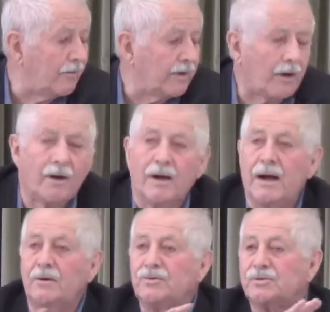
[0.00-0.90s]
we, our
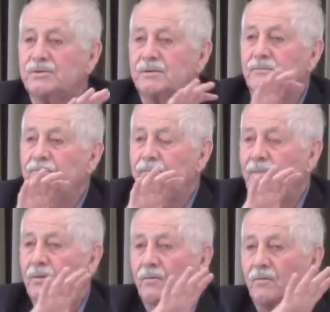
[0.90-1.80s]
house
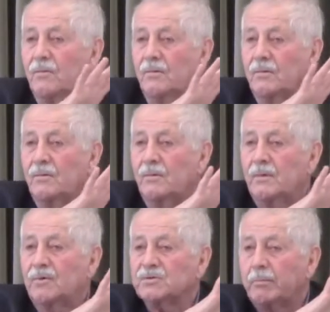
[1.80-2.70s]

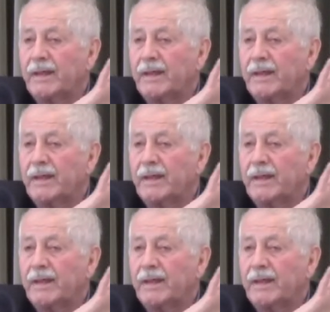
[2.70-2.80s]
was